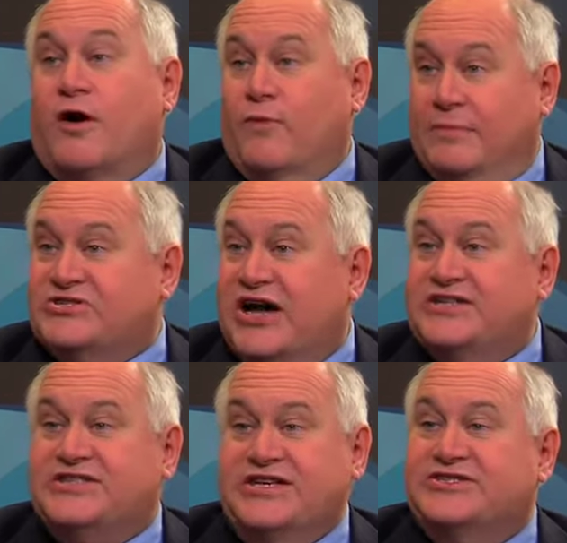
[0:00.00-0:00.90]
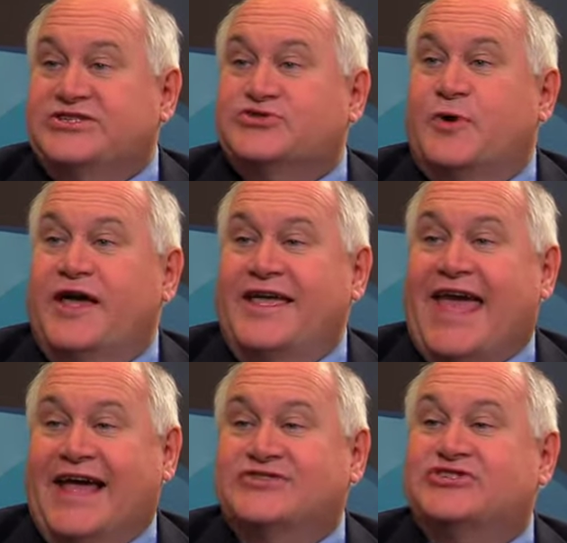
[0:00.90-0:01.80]
our website. It's the easiest way,
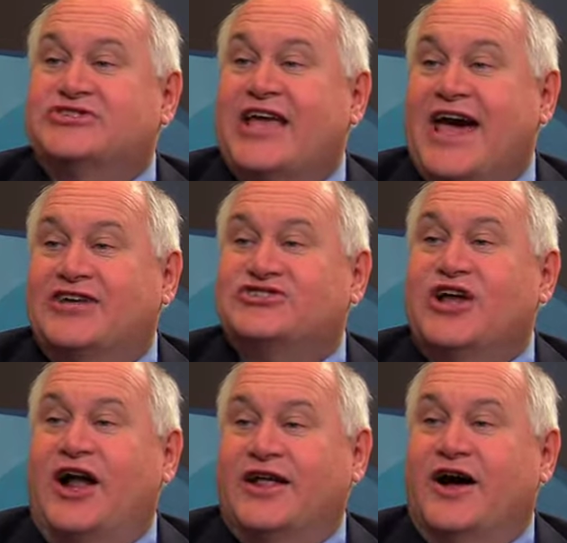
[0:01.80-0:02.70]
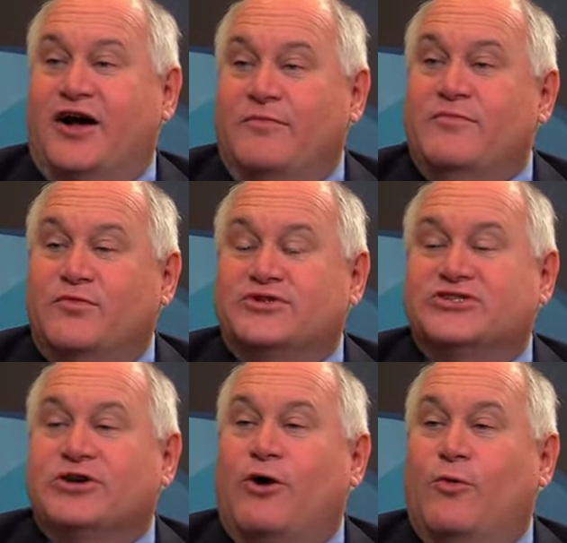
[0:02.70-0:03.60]
kansascash.com, which
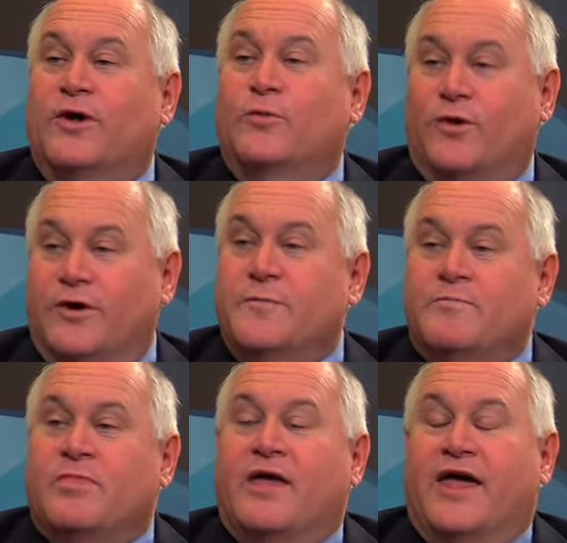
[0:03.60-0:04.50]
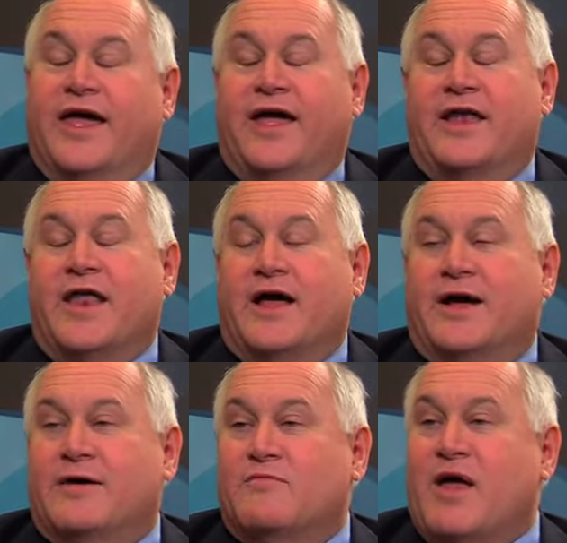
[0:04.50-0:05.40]
is all one word, and
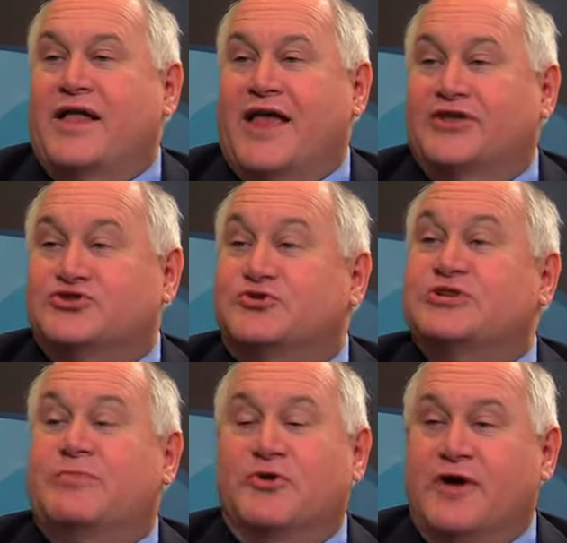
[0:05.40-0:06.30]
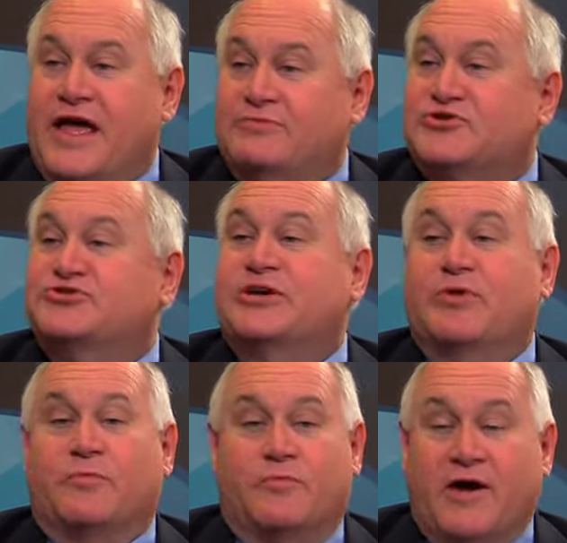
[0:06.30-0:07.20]
search up your name, search up
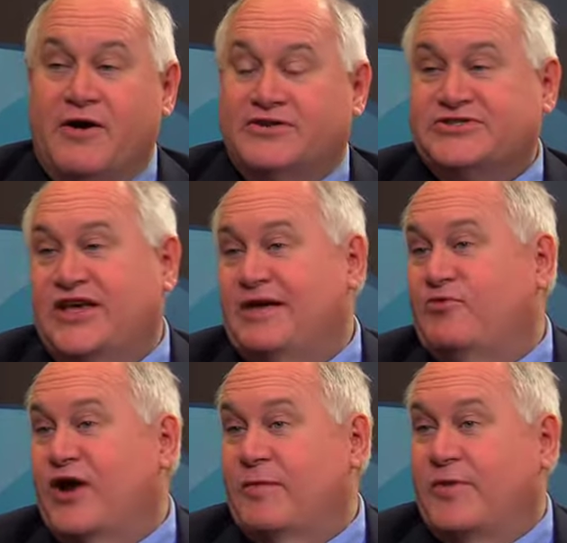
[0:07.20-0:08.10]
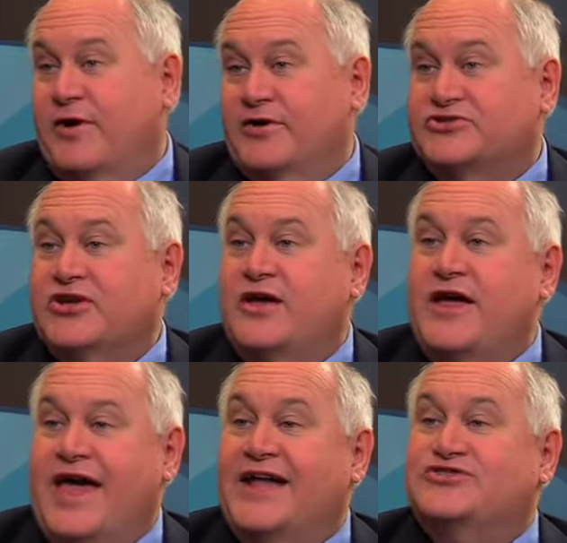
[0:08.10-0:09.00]
your parents' name, grandparents,
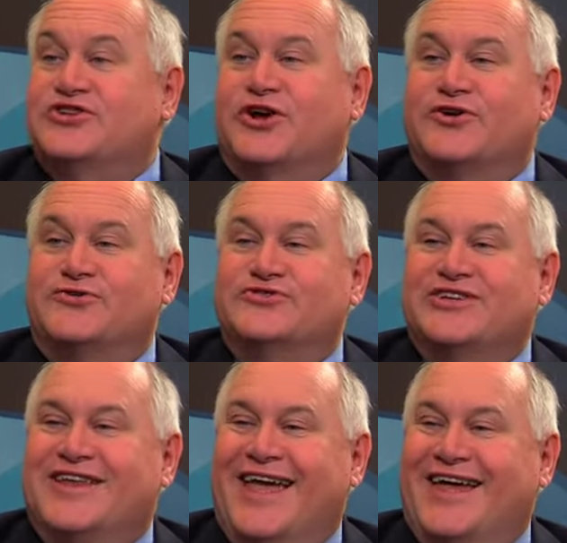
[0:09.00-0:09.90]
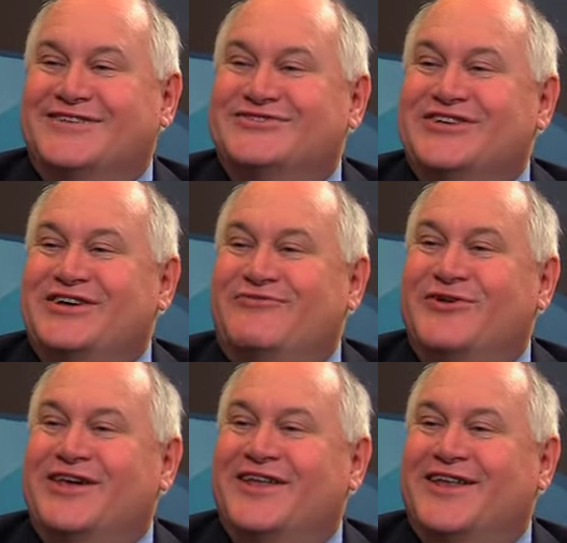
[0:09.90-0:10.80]
aunts and uncles, and see if
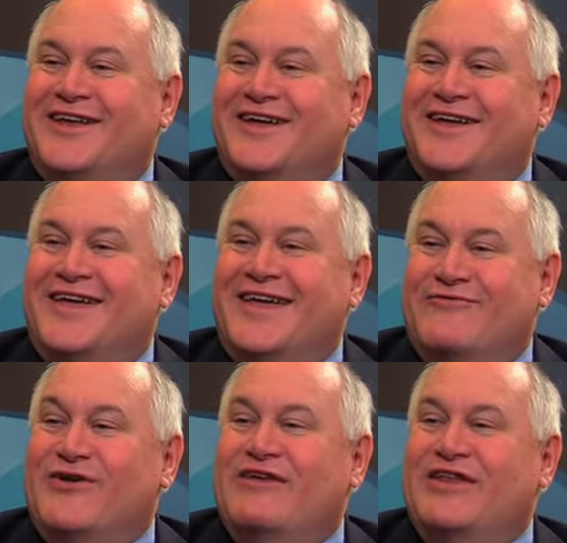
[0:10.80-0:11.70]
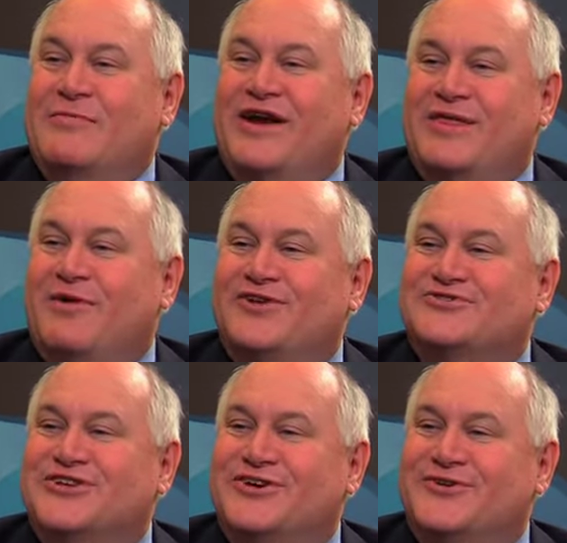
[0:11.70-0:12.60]
we can if we have any money that
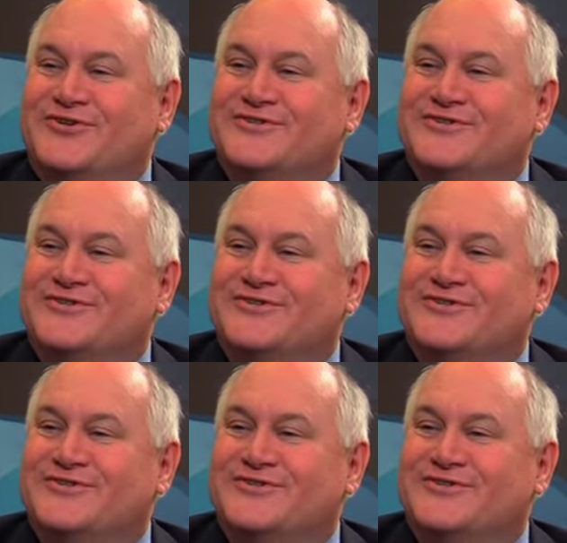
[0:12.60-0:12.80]
belongs to you.